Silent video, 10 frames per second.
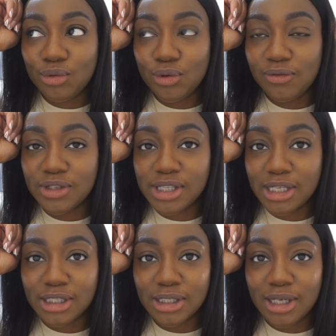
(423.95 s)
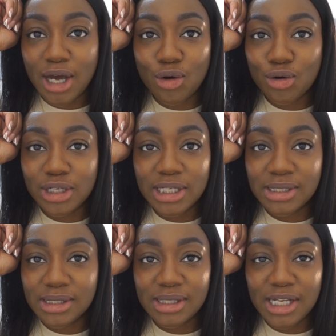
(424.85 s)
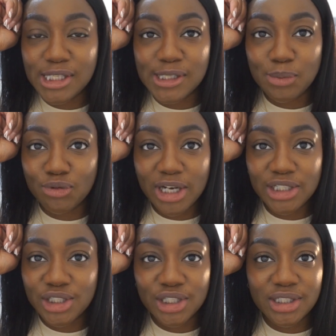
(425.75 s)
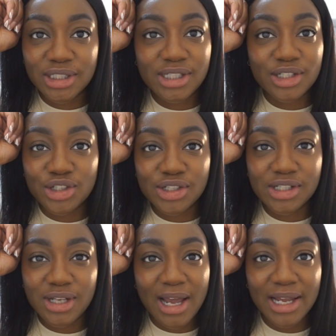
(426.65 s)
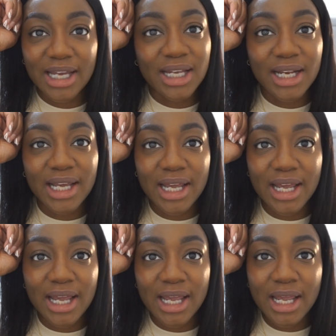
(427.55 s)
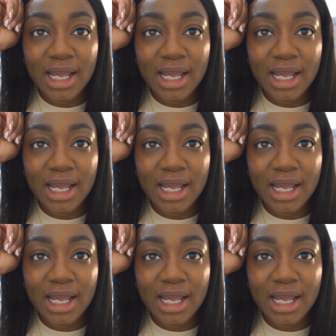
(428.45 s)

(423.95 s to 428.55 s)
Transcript: all of a sudden, I got this inspiration to just like clear